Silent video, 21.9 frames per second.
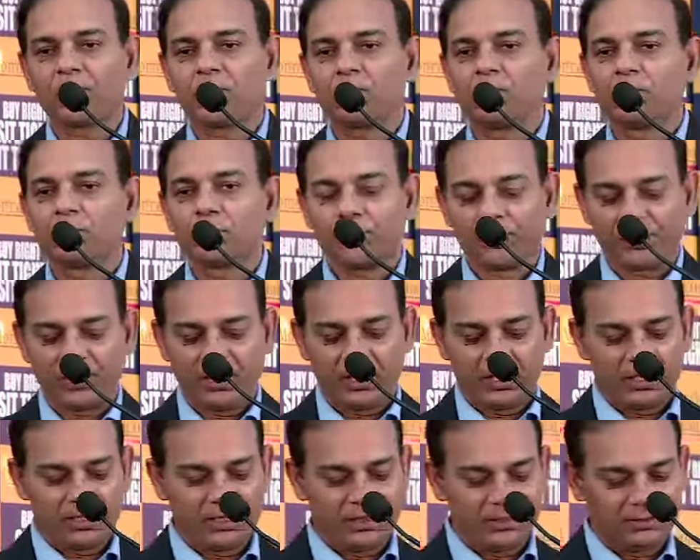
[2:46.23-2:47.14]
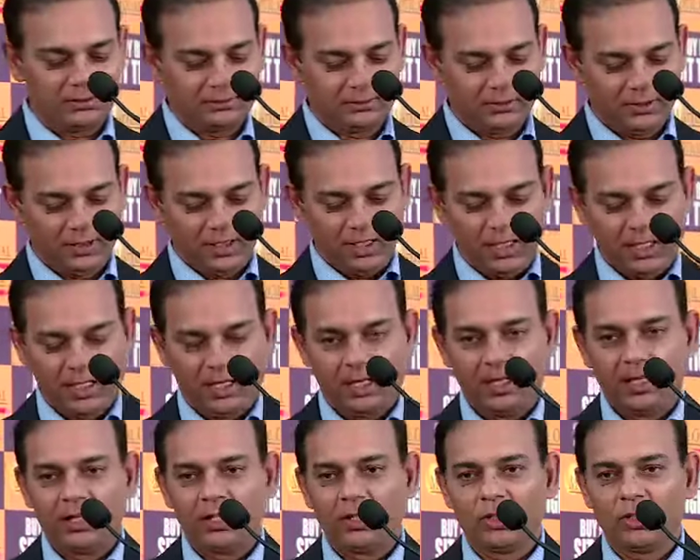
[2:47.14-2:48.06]
to share
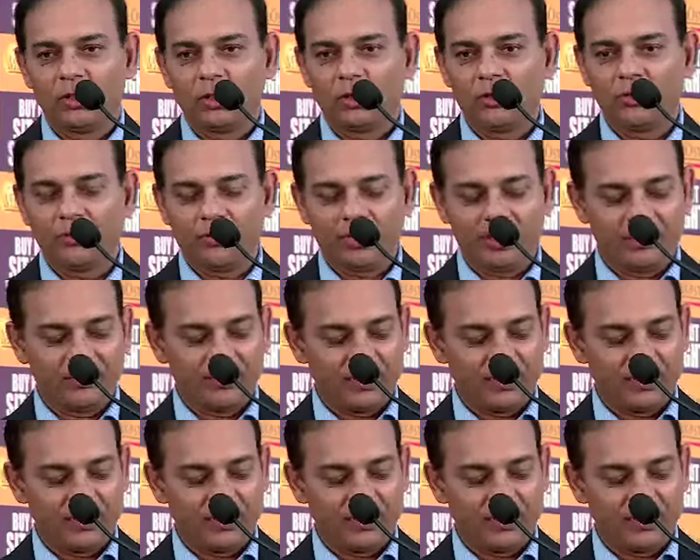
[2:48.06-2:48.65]
a lot of kind of,